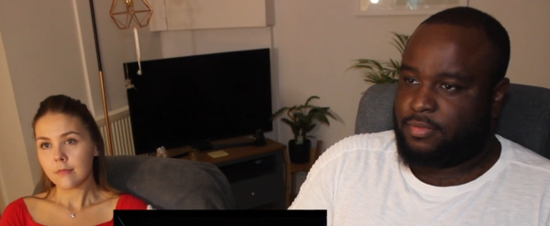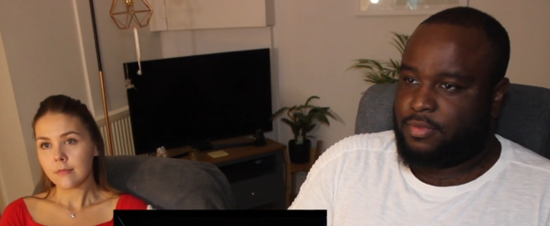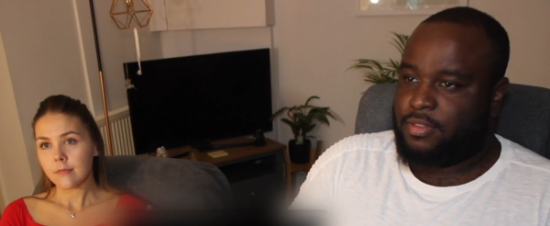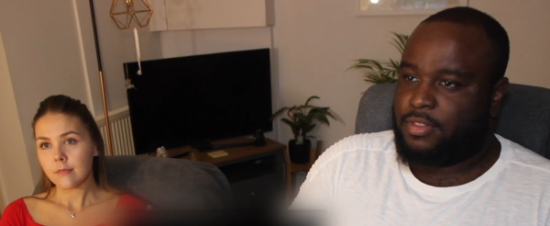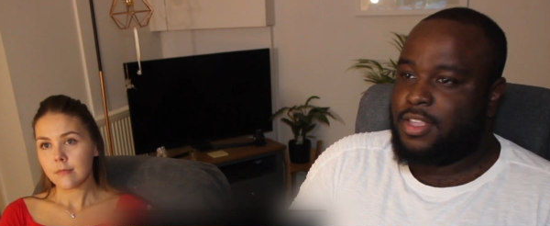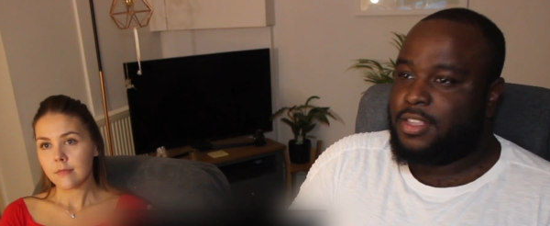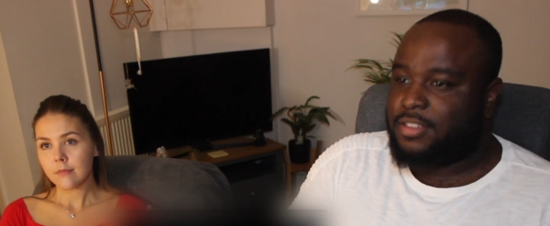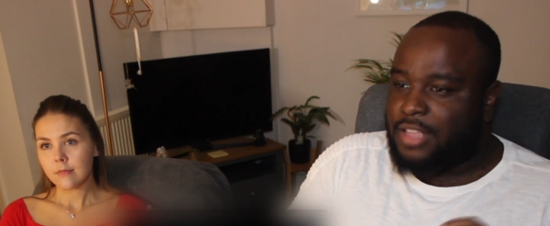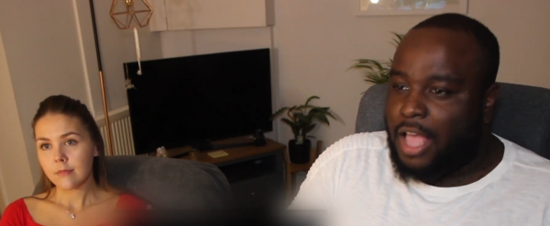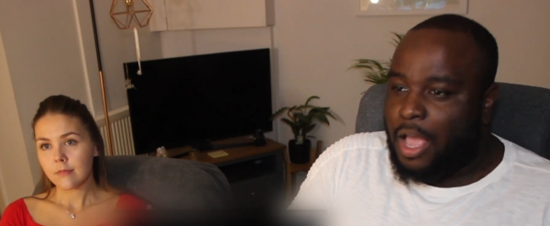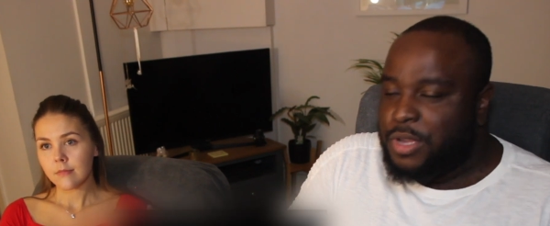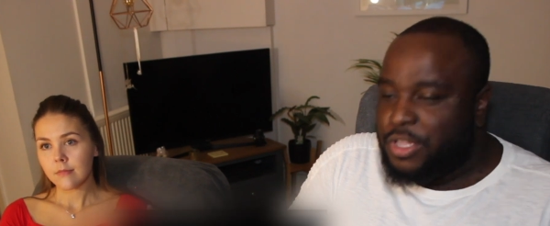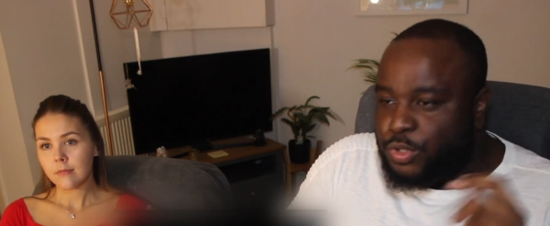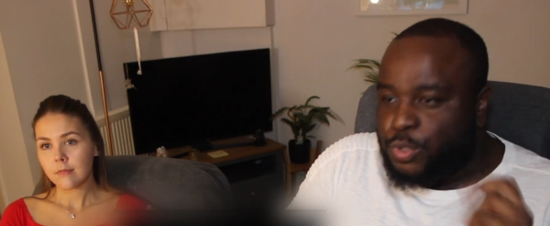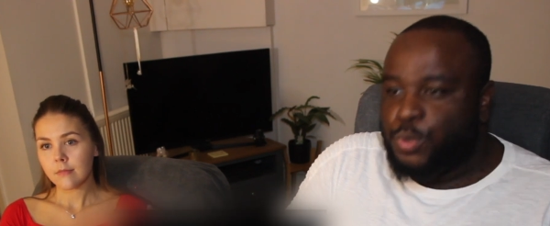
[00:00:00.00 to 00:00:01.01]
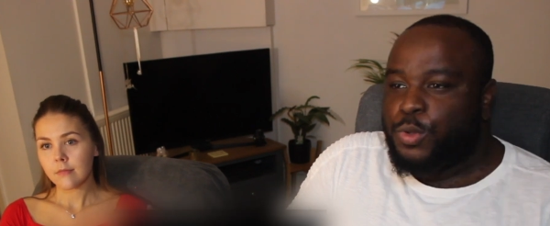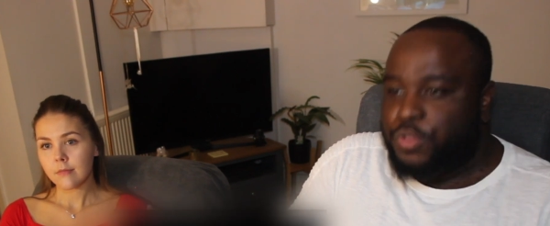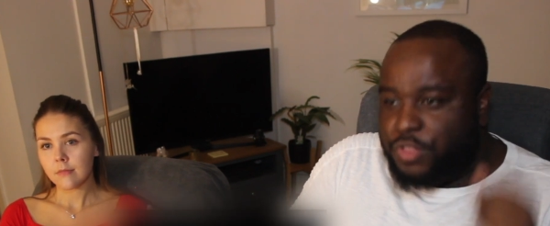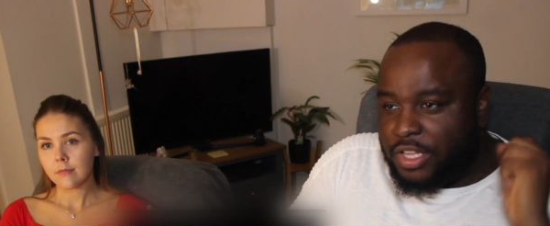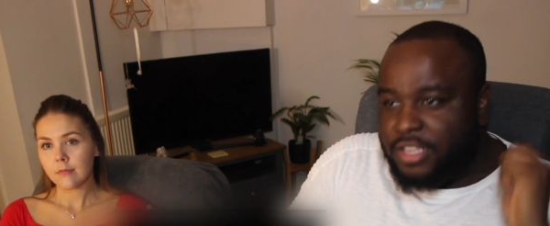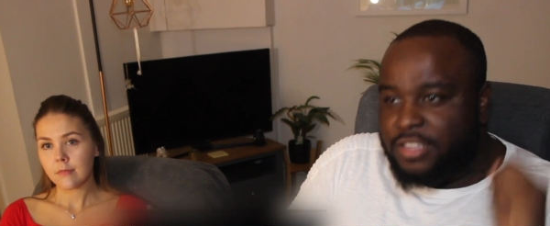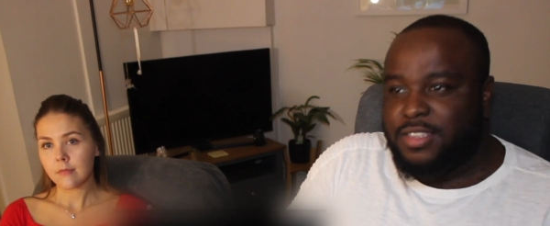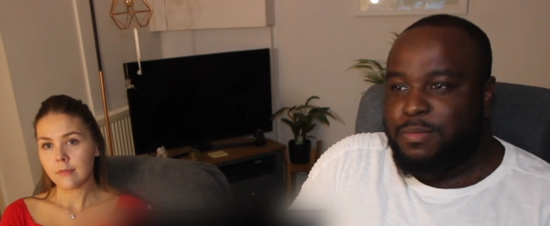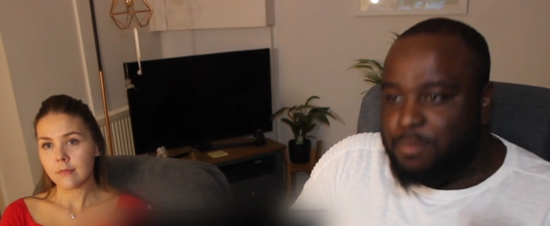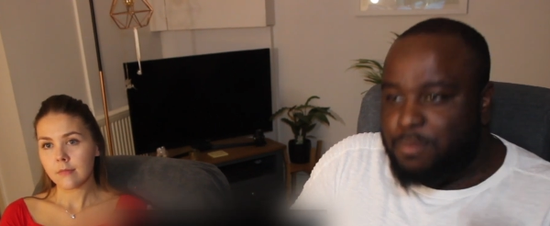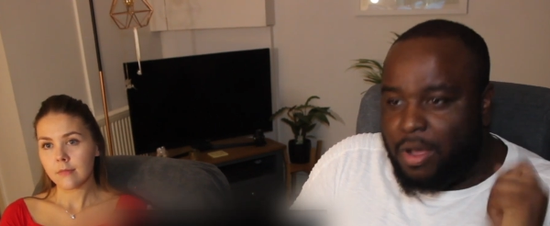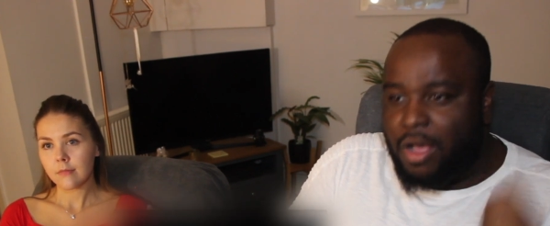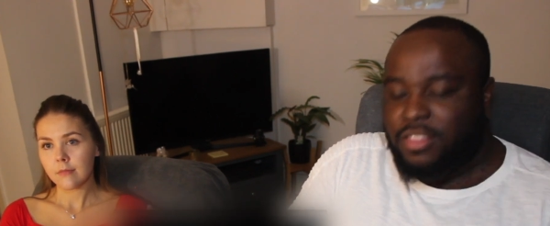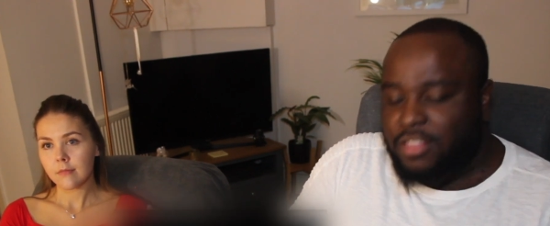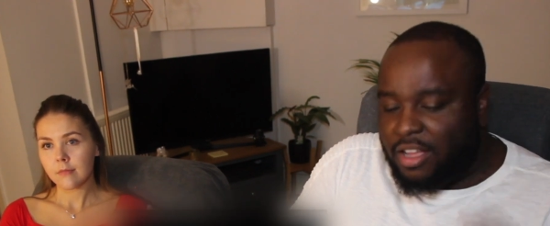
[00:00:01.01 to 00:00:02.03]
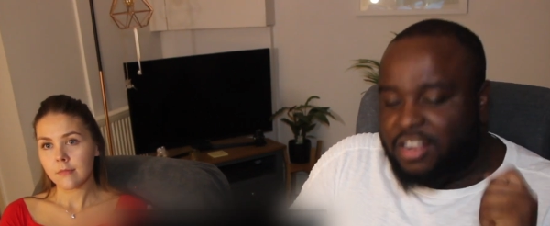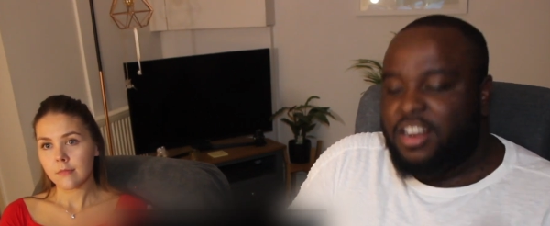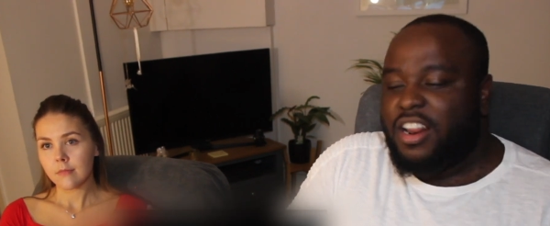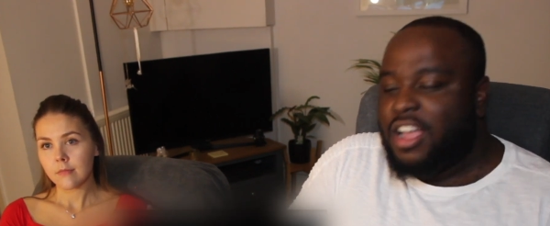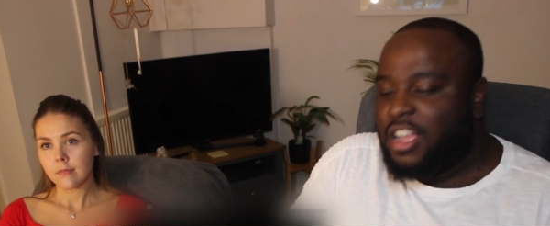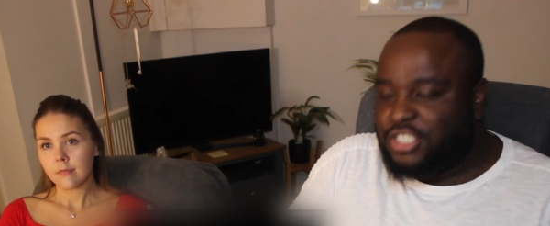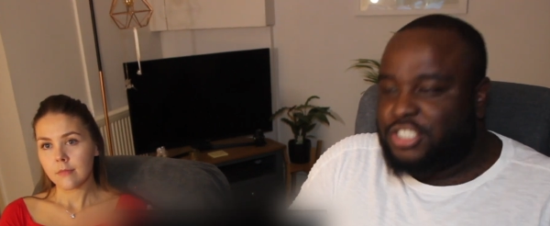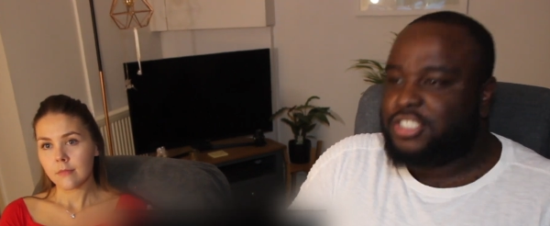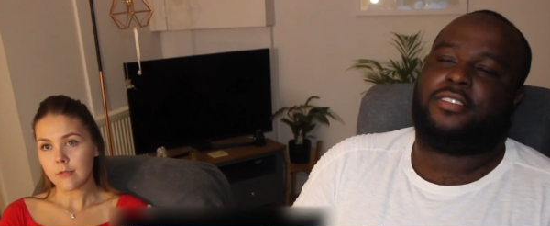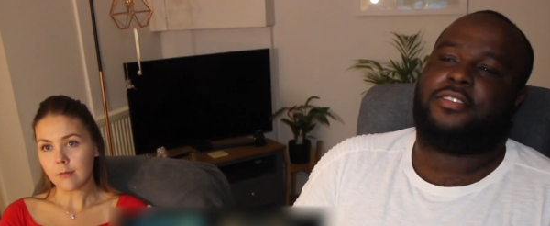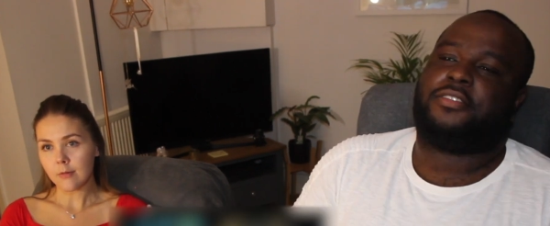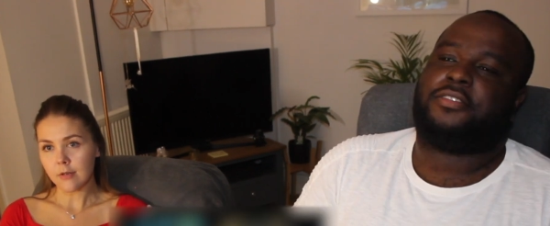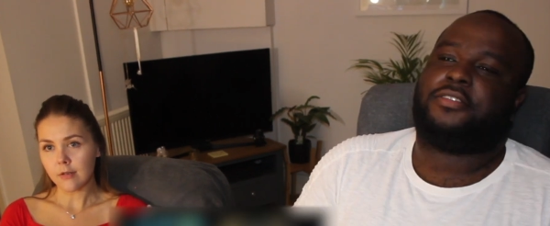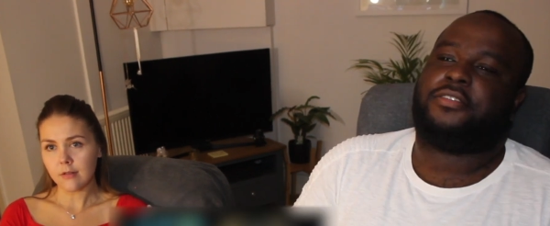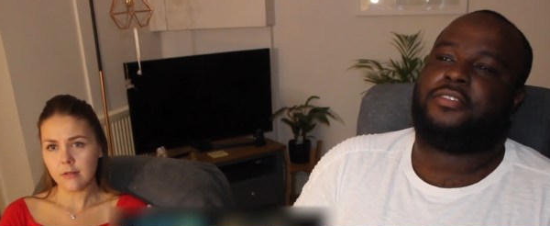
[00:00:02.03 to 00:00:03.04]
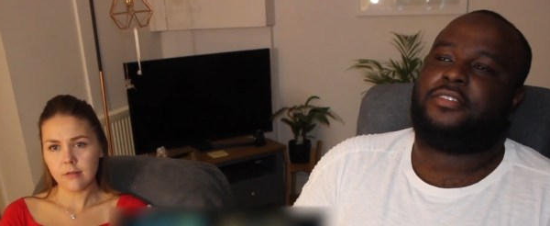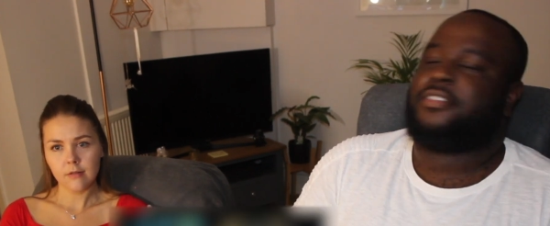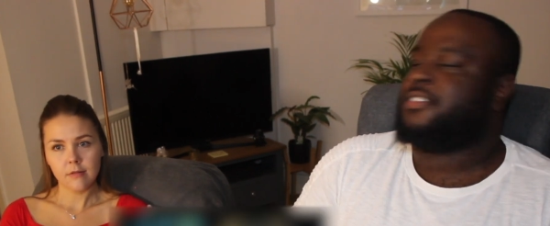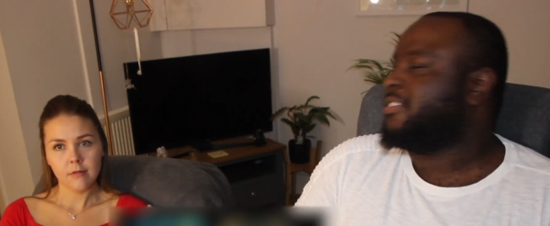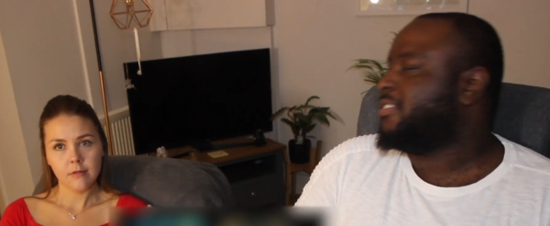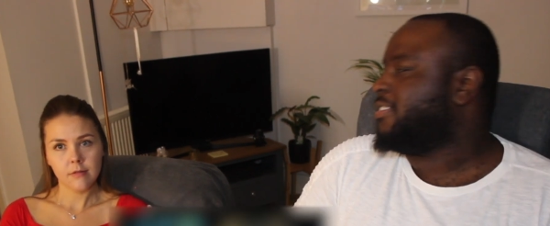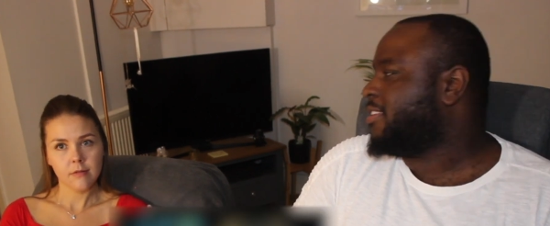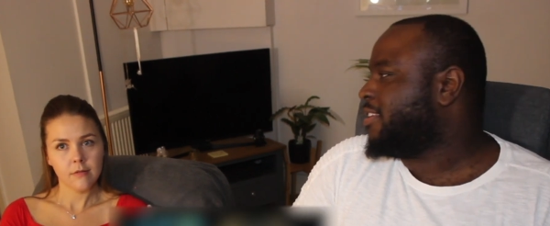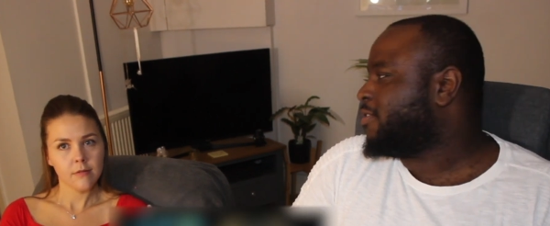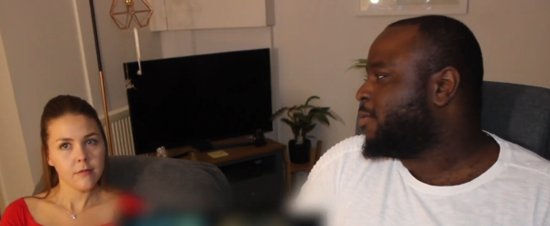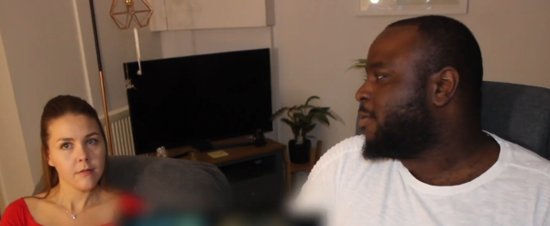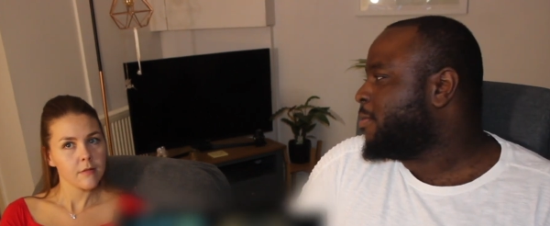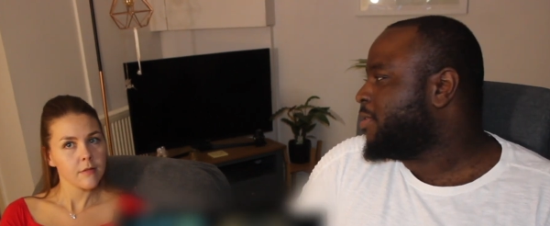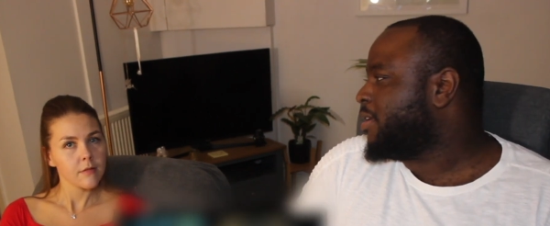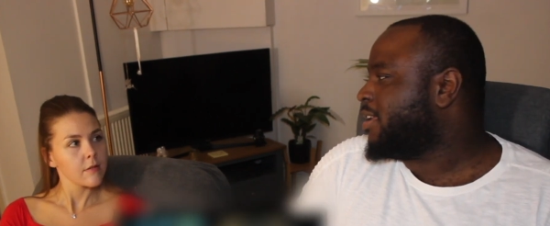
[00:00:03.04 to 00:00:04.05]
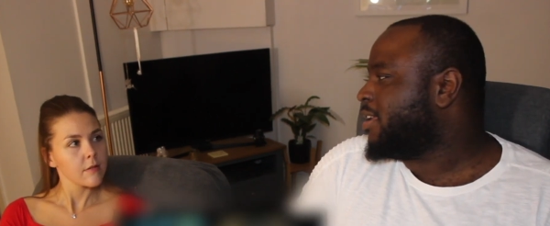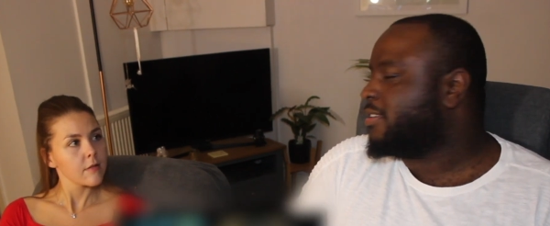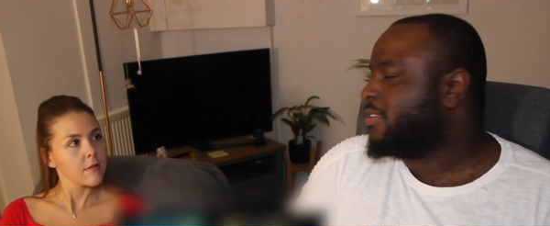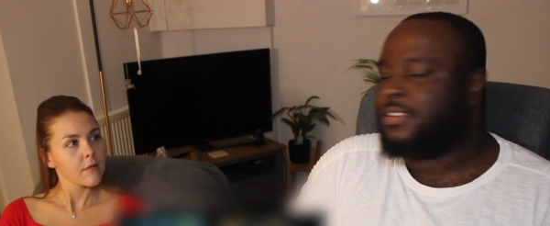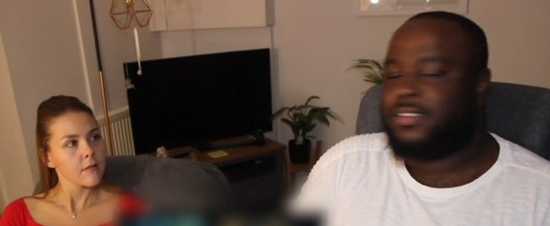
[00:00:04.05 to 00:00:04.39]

Speaker 1: This is how we do things in Mother Russia. What? Armageddon.